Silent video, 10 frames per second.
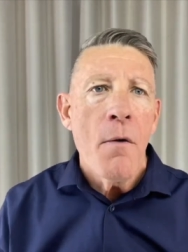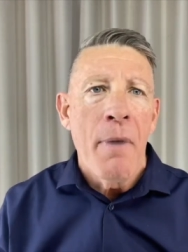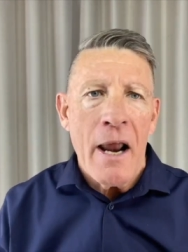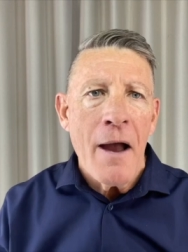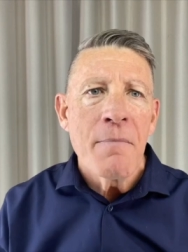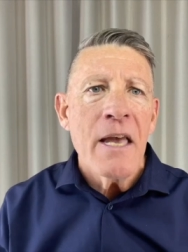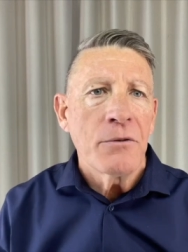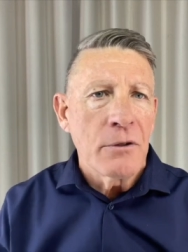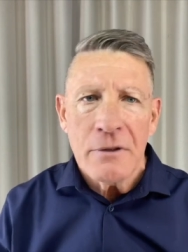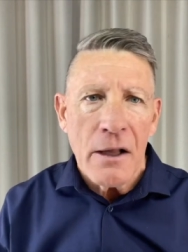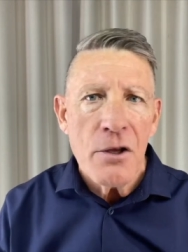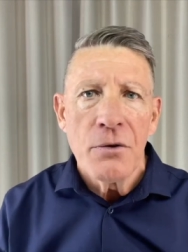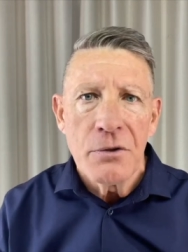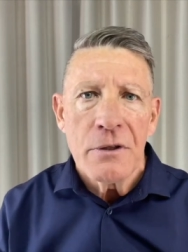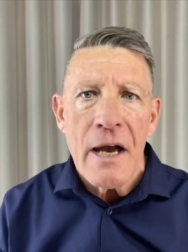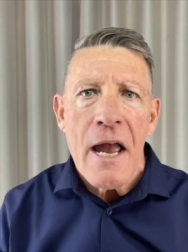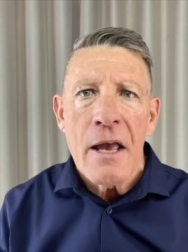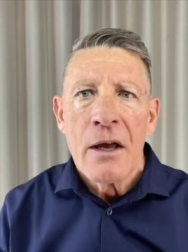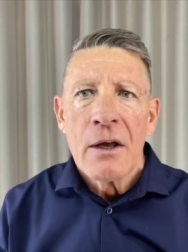but I'm here to tell you today.